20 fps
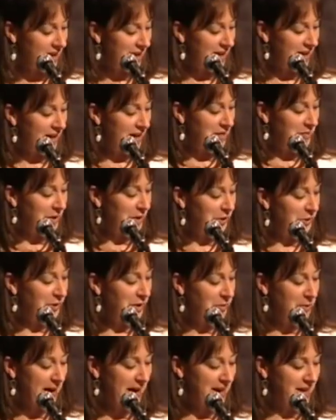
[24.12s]
Uh, my
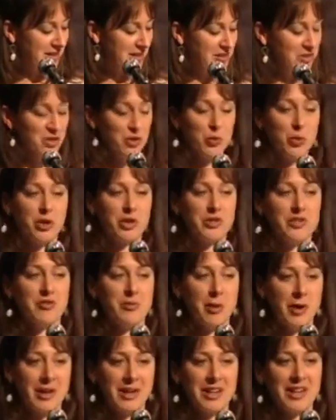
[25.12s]
career path into the world of
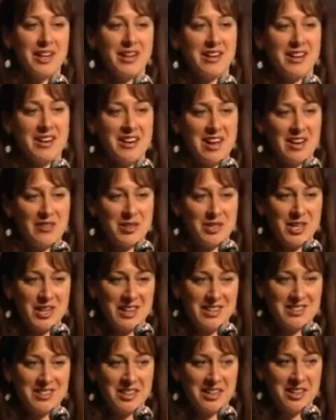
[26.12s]
marketing and
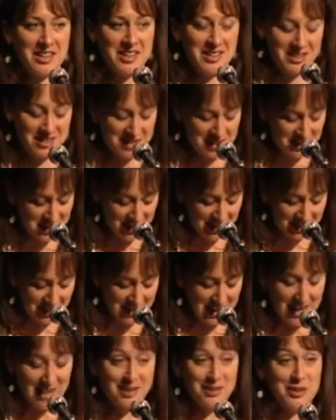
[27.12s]
advertising isn't
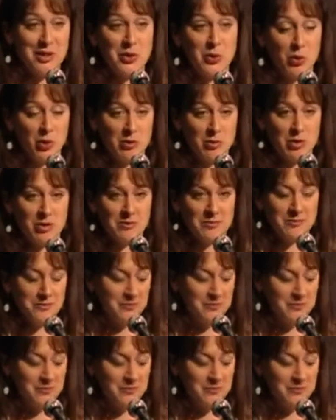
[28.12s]
exactly normal.